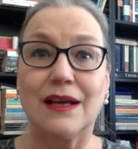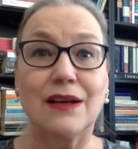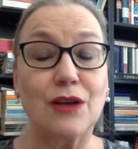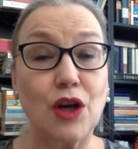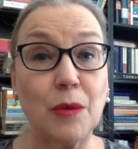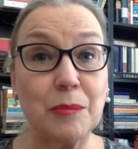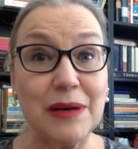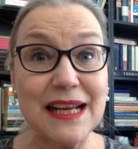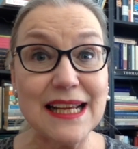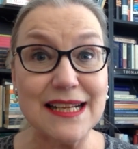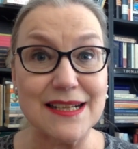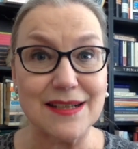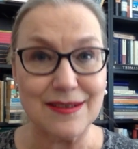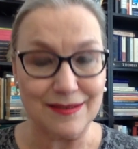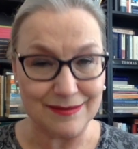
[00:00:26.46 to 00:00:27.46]

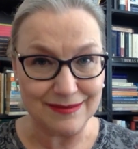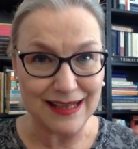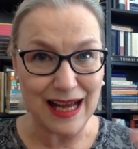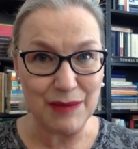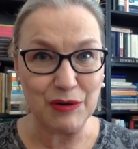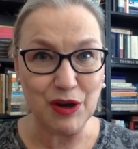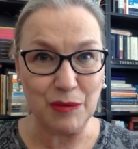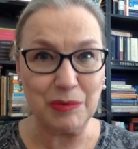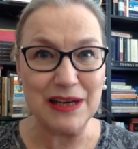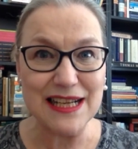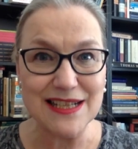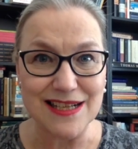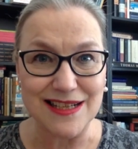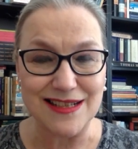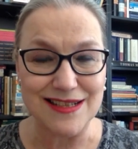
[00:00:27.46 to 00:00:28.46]
complete. I'm a
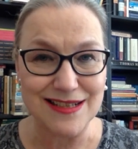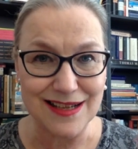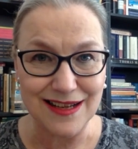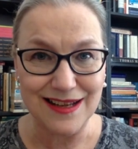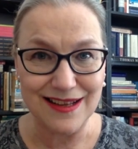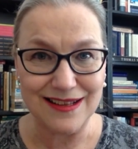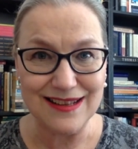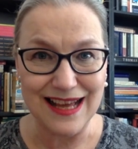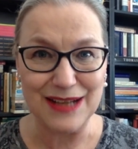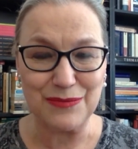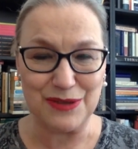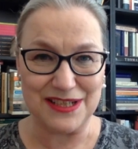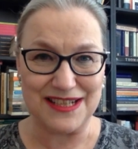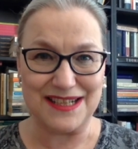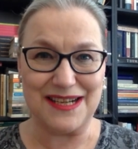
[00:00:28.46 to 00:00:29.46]
completist. That
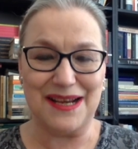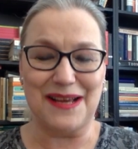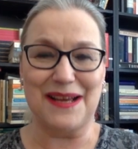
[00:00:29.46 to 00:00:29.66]
was it.